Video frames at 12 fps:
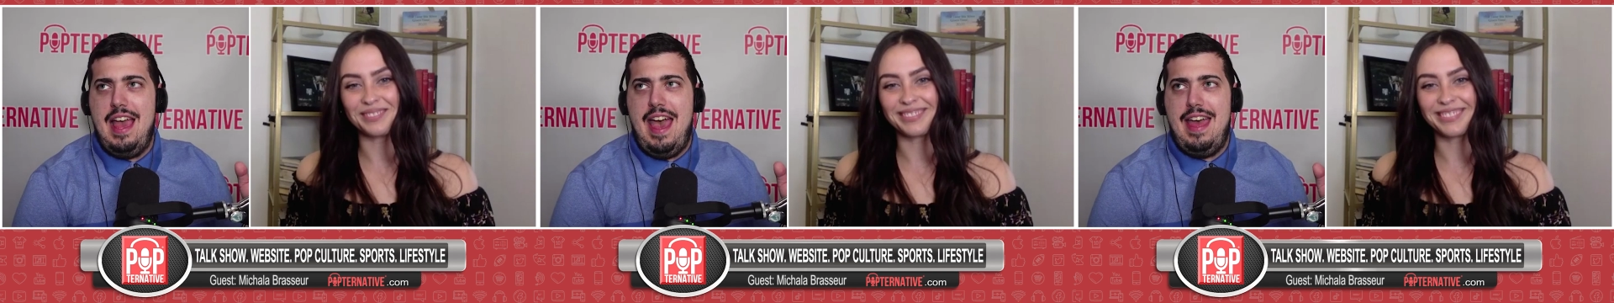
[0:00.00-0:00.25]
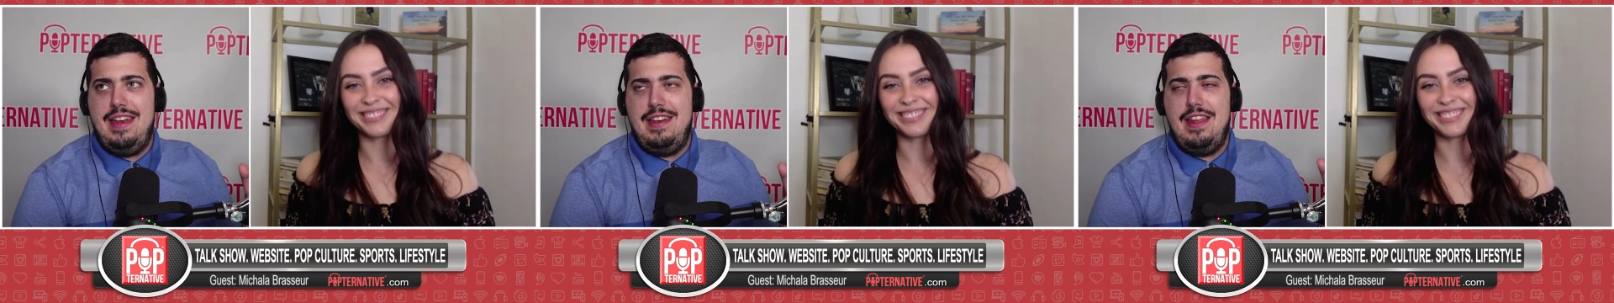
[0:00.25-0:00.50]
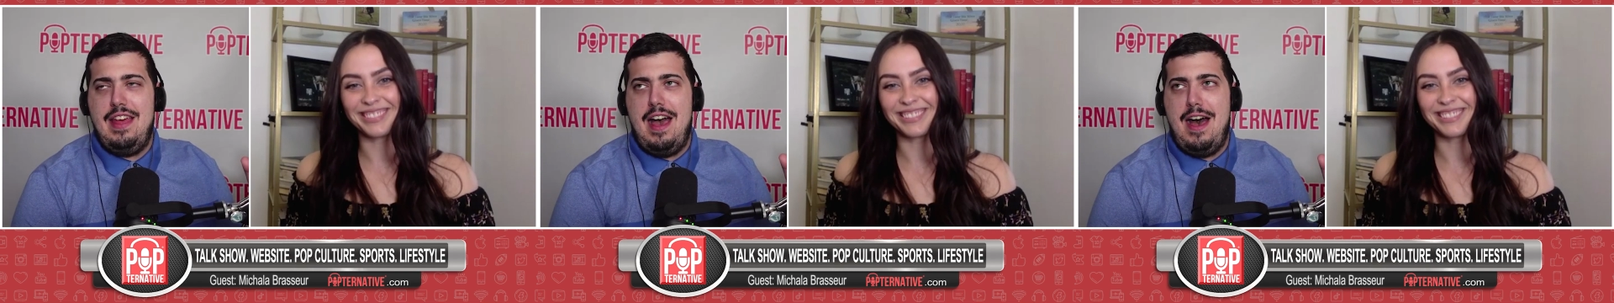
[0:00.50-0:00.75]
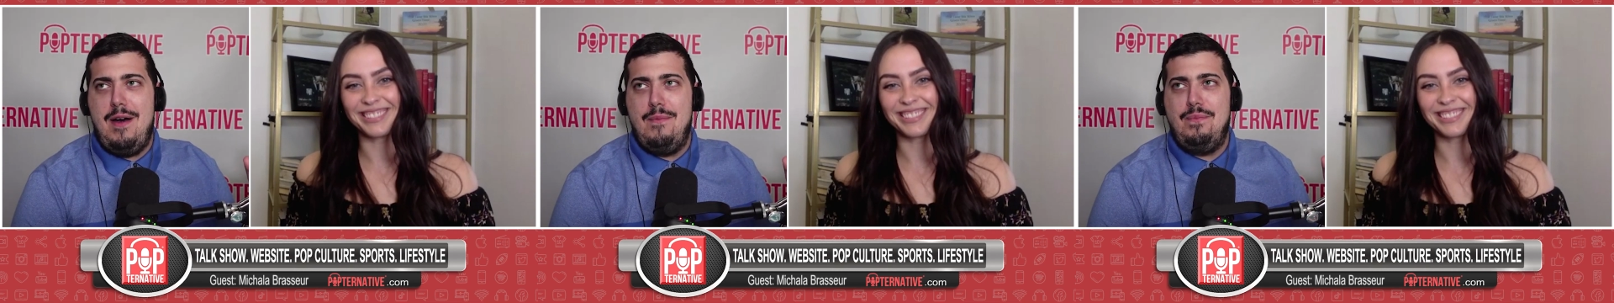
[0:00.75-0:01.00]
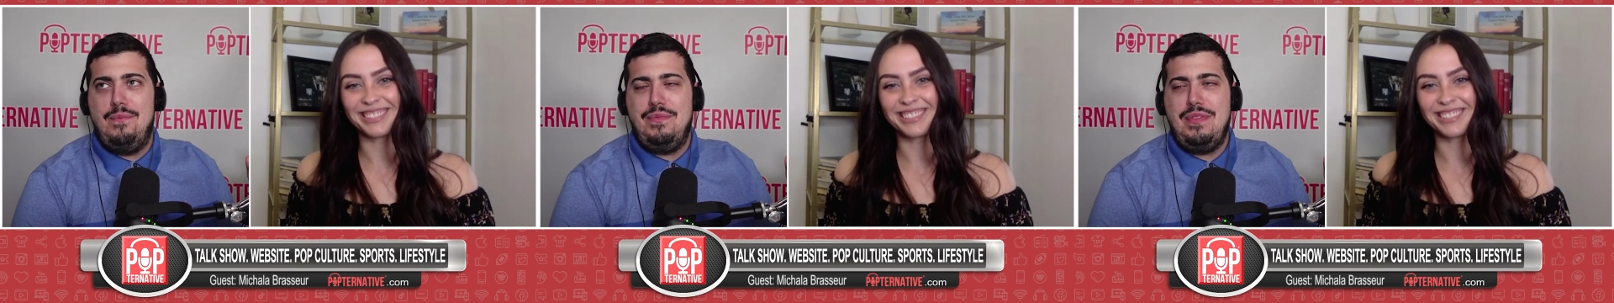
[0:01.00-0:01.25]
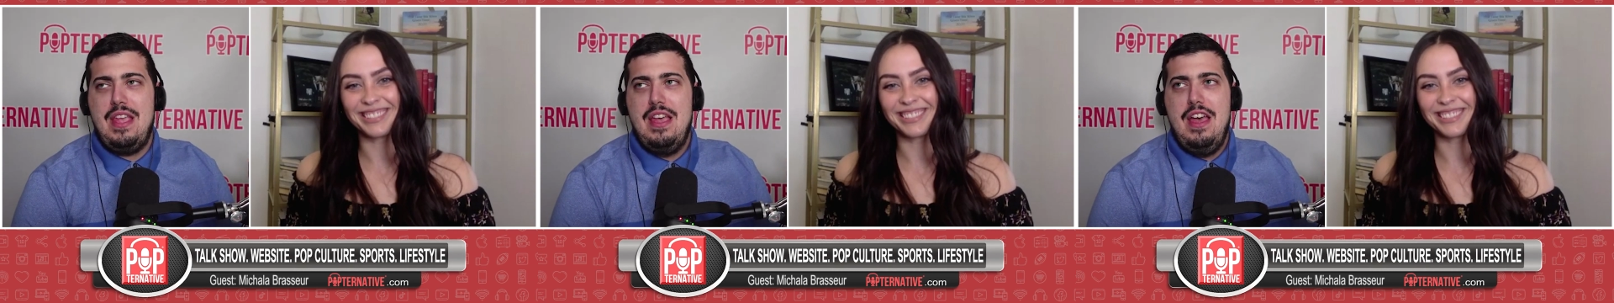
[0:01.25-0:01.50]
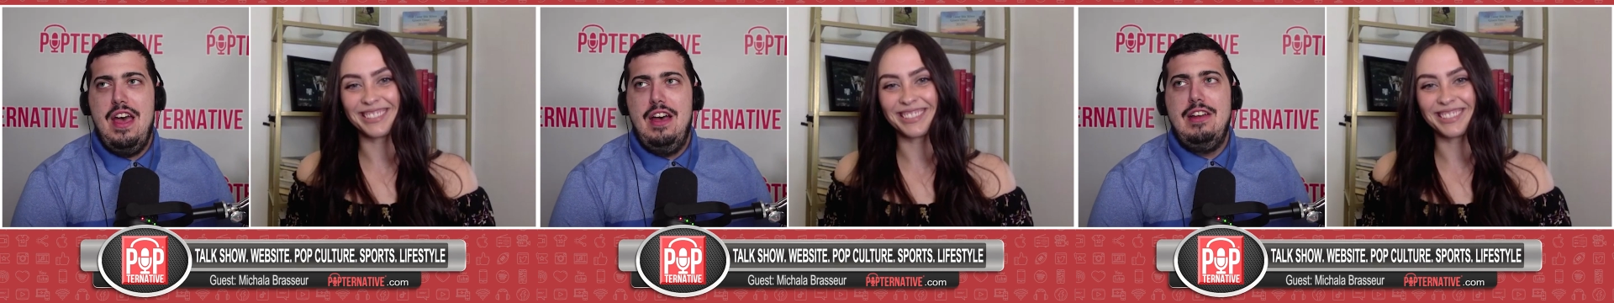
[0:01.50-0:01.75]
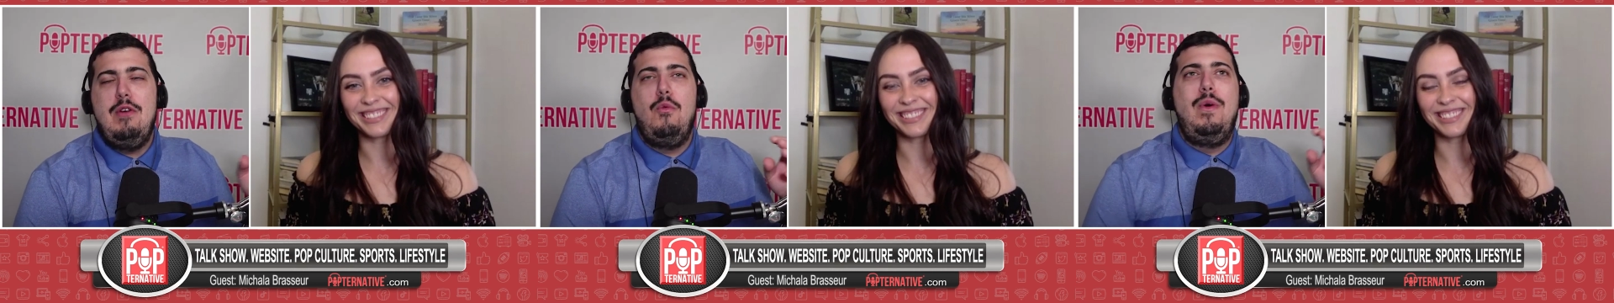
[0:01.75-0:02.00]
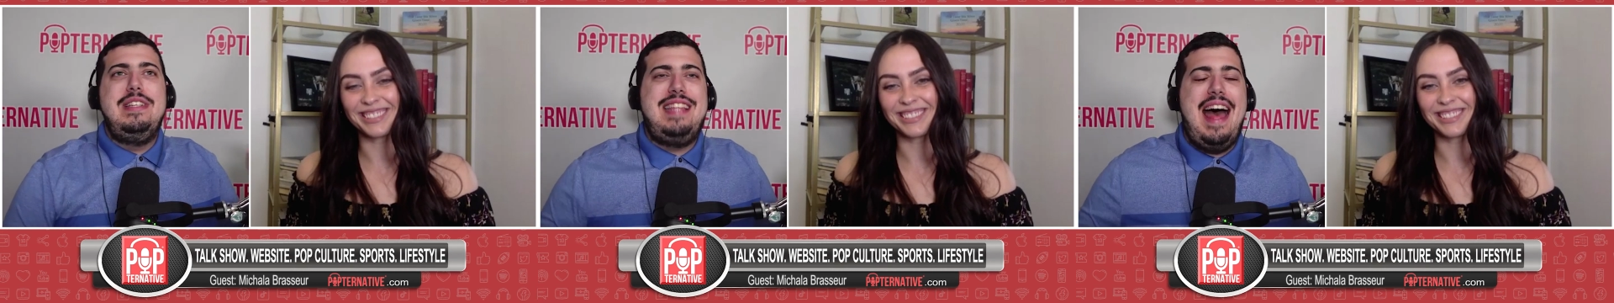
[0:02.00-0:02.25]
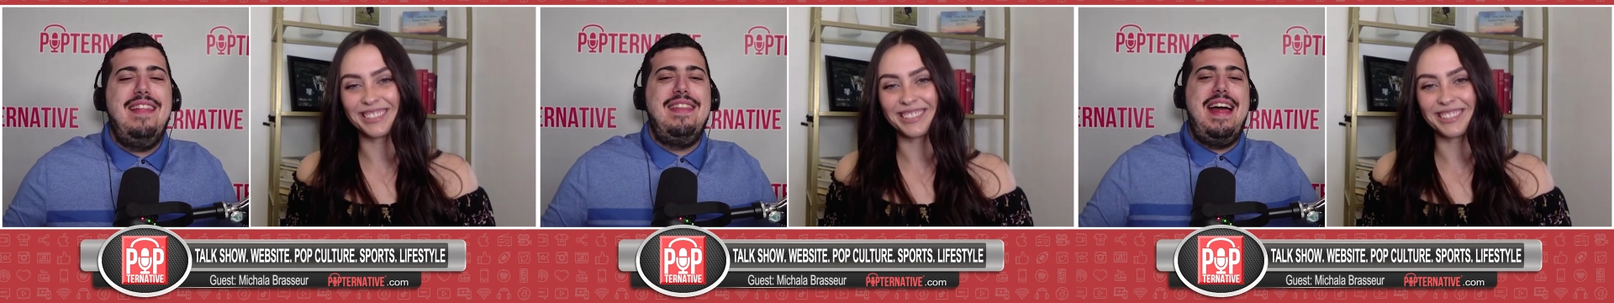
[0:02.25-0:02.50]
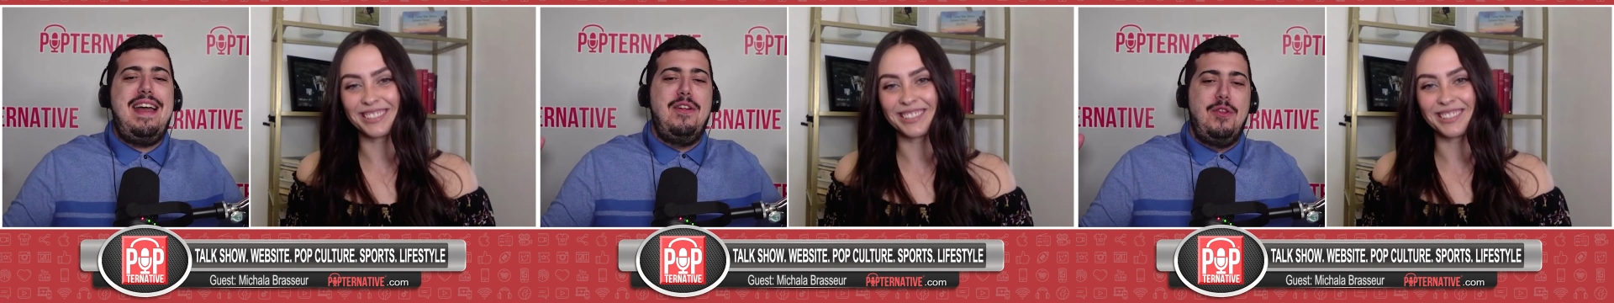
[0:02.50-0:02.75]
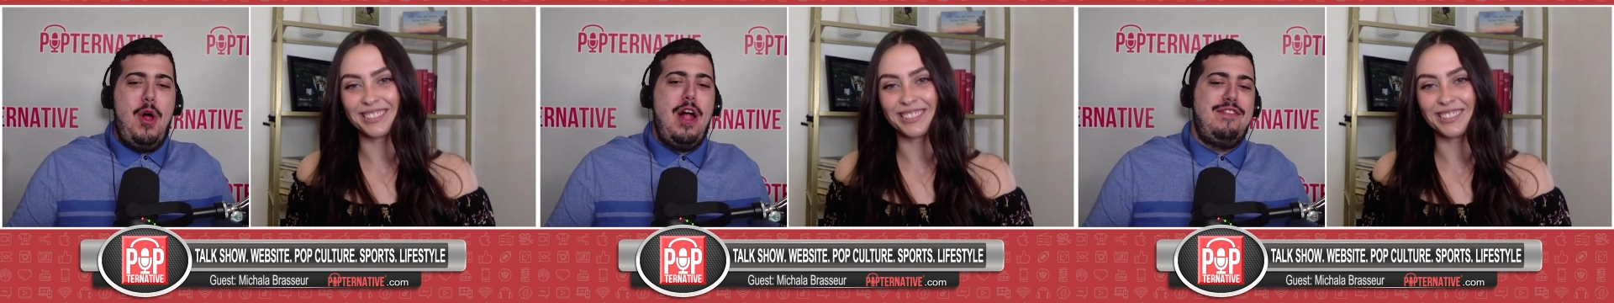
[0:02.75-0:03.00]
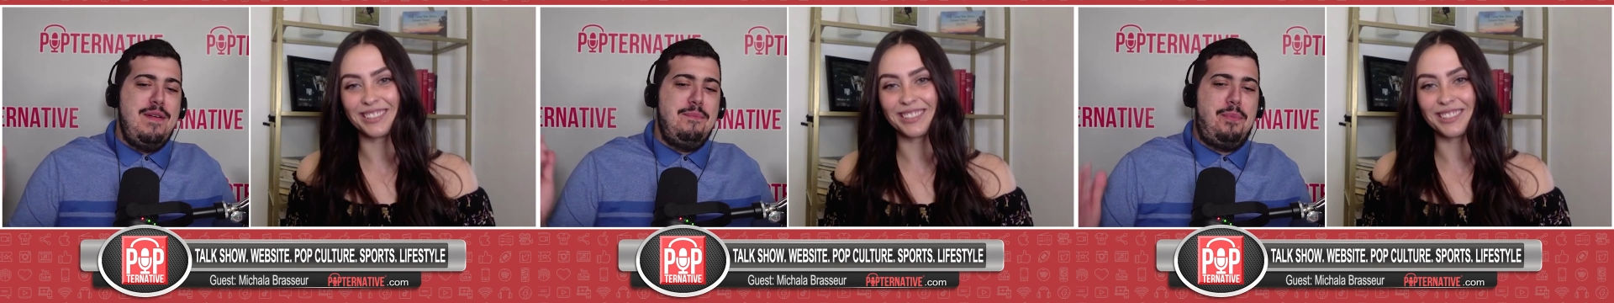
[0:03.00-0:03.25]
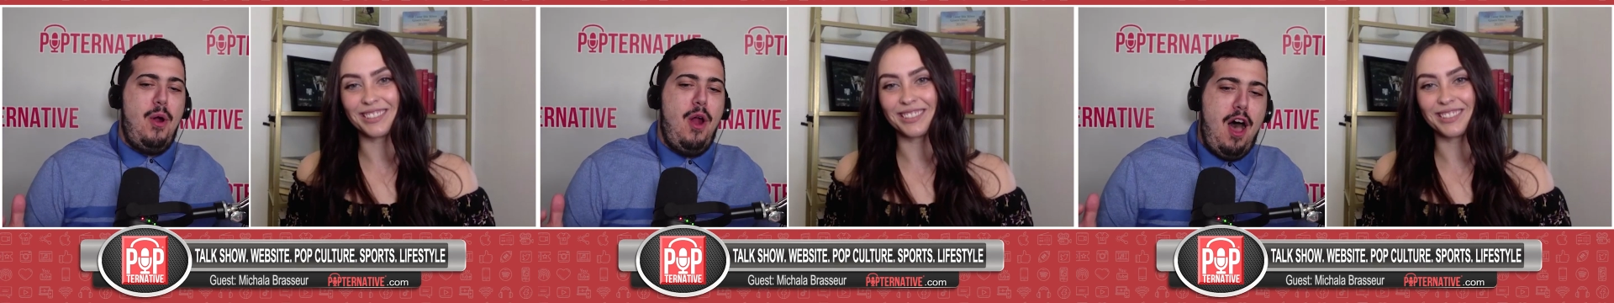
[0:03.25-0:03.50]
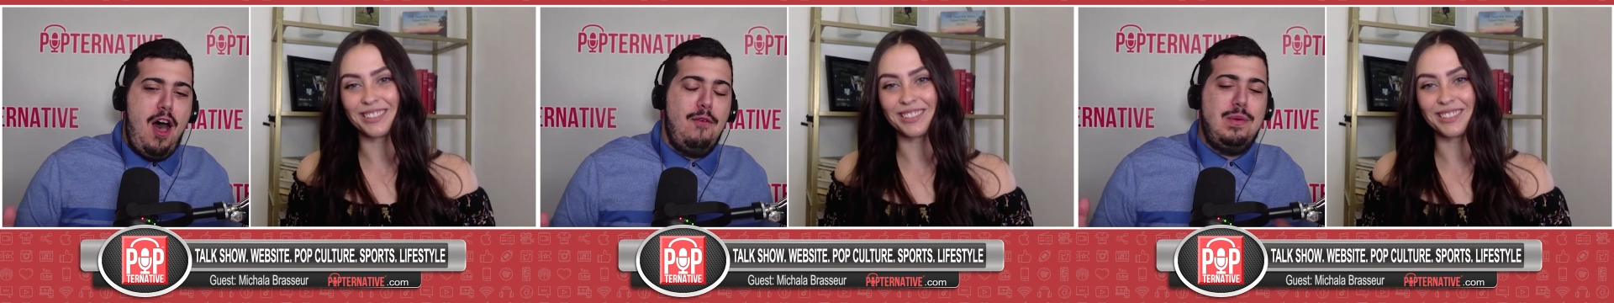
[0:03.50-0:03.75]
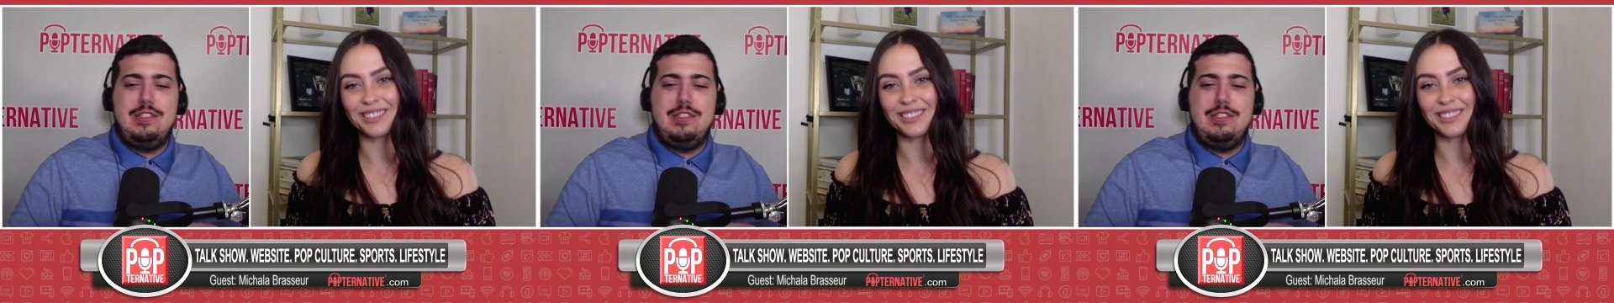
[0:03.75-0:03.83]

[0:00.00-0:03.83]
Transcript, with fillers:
Speaker 1: And um was that like a lot of improv?